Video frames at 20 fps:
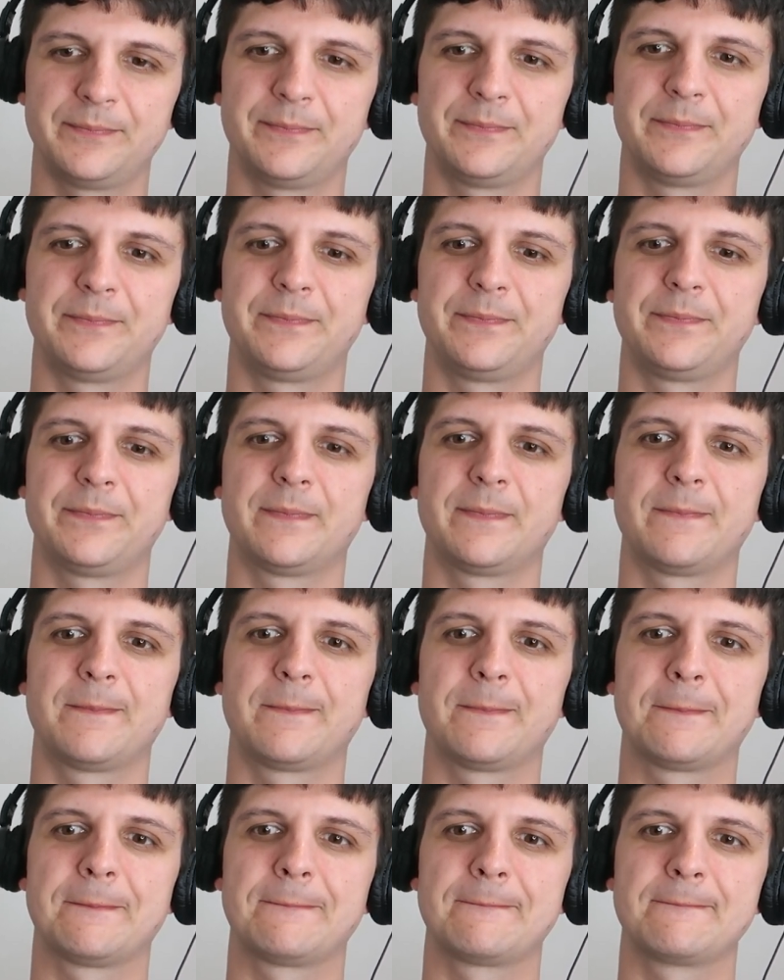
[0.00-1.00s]

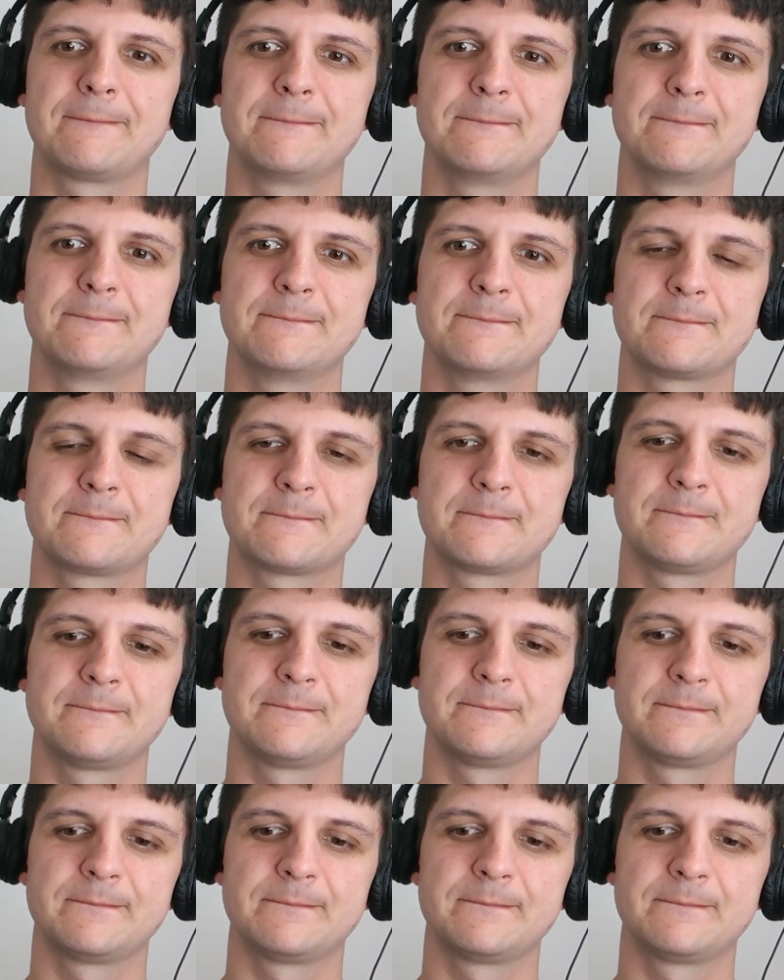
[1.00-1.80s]
Nothing is said.